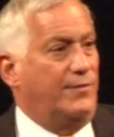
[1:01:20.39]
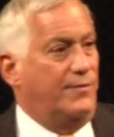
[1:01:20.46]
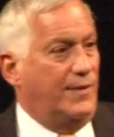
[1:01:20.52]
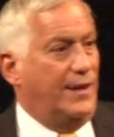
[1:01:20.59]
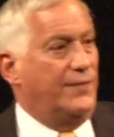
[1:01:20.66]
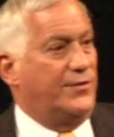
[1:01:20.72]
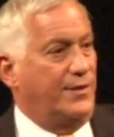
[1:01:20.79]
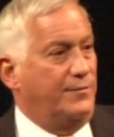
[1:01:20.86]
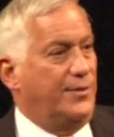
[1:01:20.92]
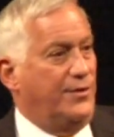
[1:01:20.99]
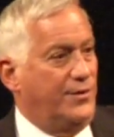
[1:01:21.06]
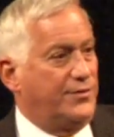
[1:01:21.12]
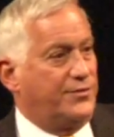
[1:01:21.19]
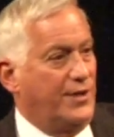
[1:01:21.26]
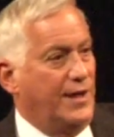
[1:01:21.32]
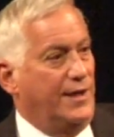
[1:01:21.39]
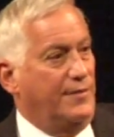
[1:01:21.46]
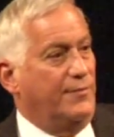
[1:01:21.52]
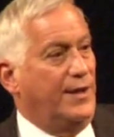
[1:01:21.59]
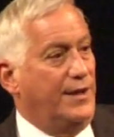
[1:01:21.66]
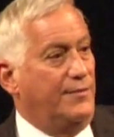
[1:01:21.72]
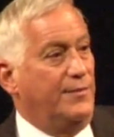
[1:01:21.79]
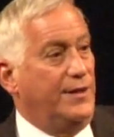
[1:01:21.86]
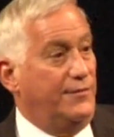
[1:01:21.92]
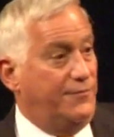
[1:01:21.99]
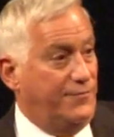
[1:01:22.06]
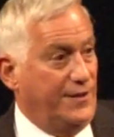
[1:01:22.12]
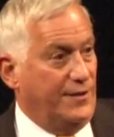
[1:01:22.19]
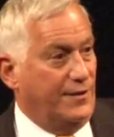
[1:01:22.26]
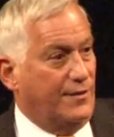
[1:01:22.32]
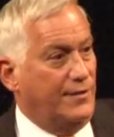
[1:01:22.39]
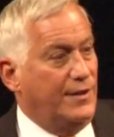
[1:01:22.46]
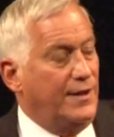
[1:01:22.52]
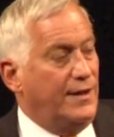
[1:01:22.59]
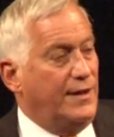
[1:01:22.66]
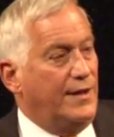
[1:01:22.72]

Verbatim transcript: My Zen Buddhist training made me feel